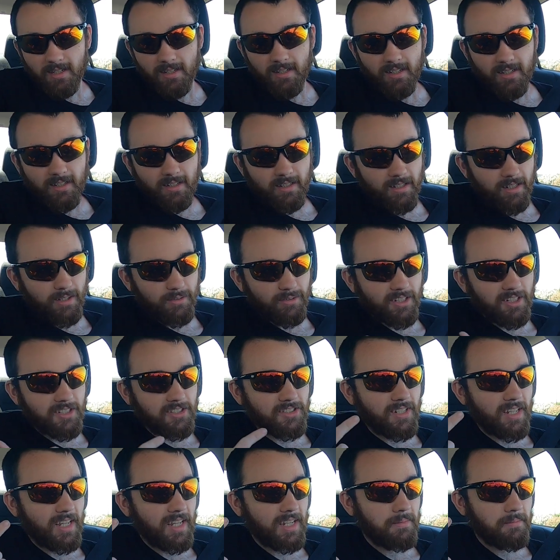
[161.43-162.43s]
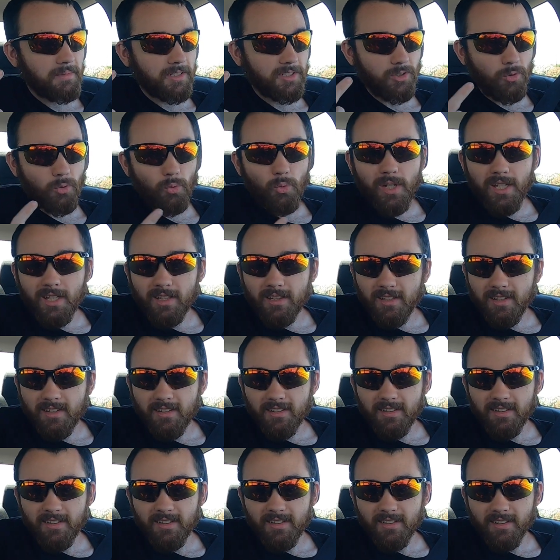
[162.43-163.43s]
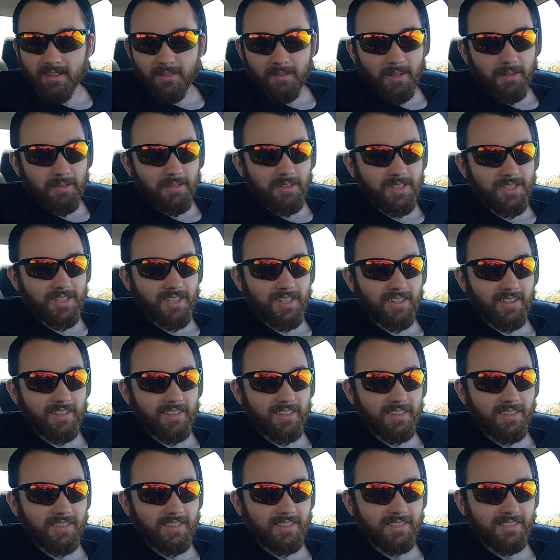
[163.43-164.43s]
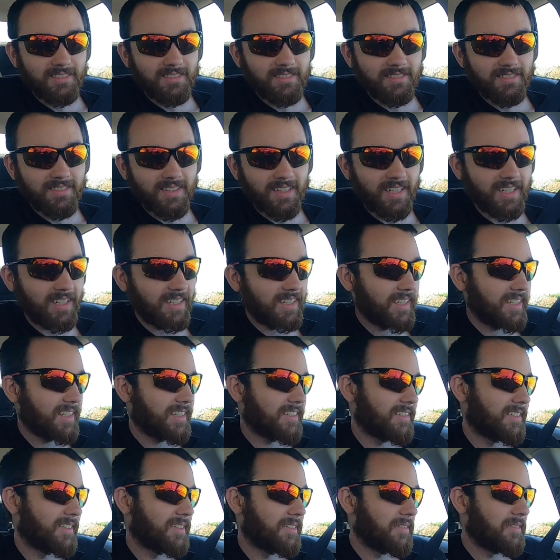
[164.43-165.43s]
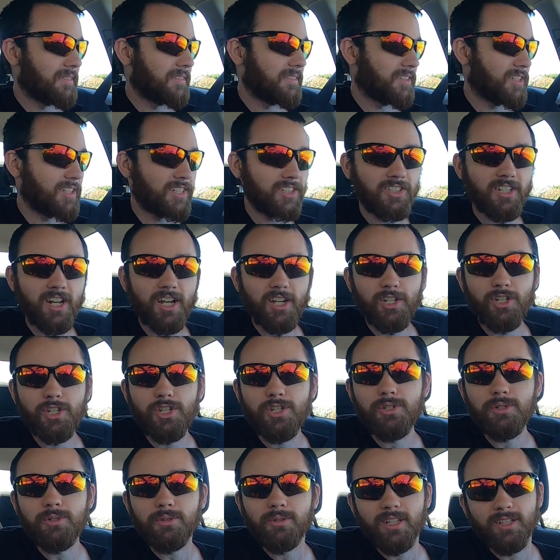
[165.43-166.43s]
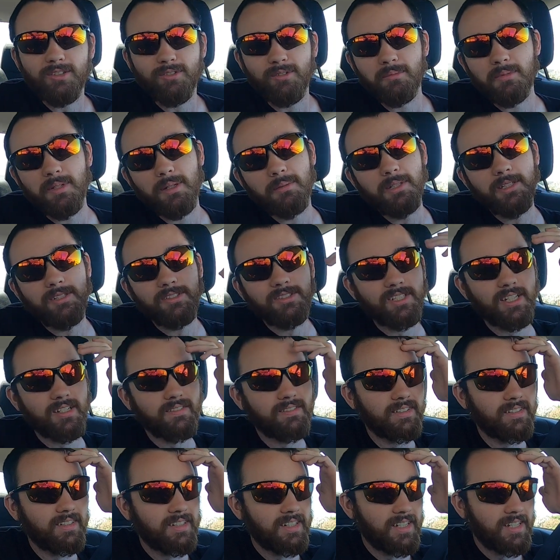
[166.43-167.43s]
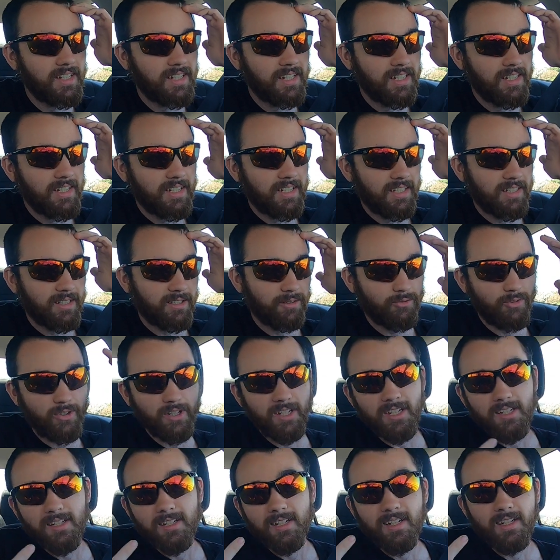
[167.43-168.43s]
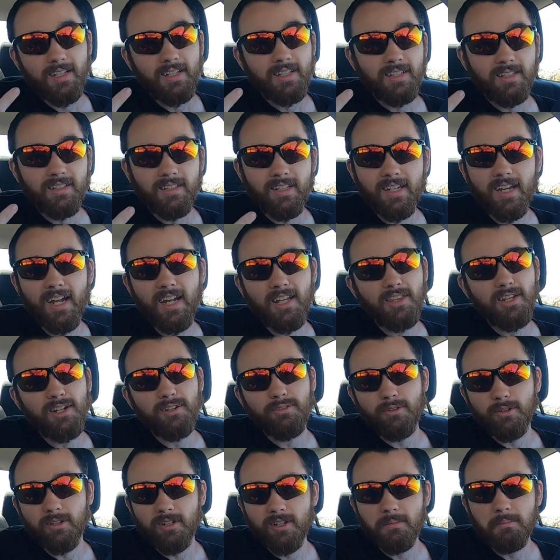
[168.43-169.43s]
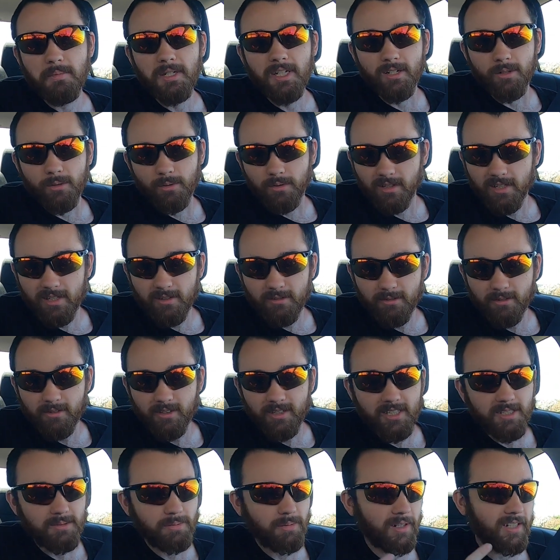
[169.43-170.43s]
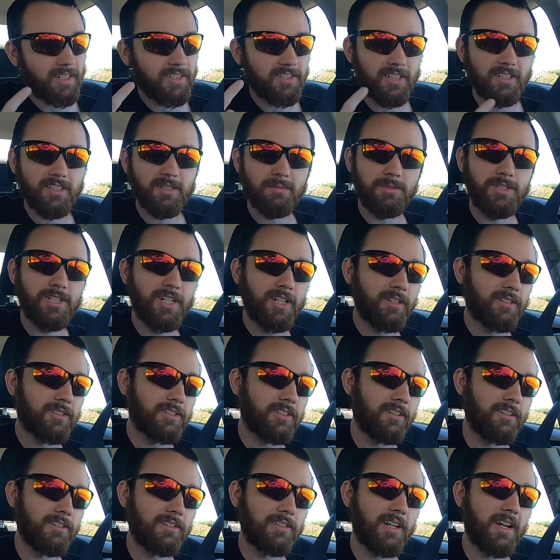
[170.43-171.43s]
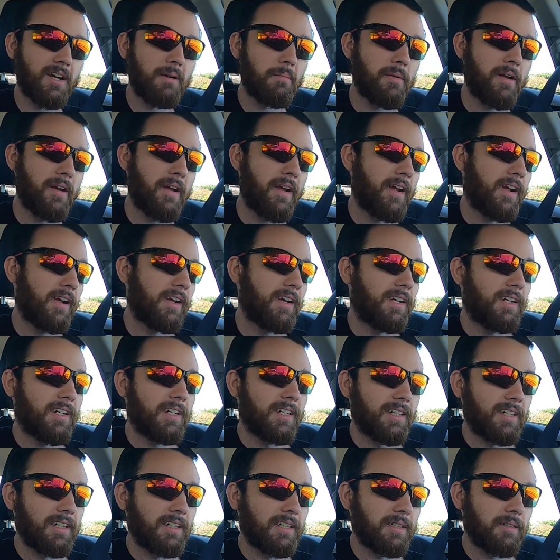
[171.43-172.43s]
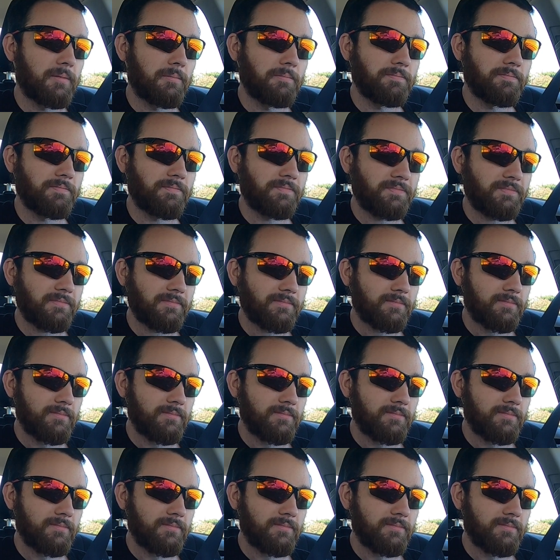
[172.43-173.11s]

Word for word: Uh, I forget his name. Is it Wheatley? I'm not really sure. Uh, I don't know. It's not Q, that's from double oh seven. The freaking, uh, the guy there for comedic relief. He's probably gonna say some jokes all the time. Um,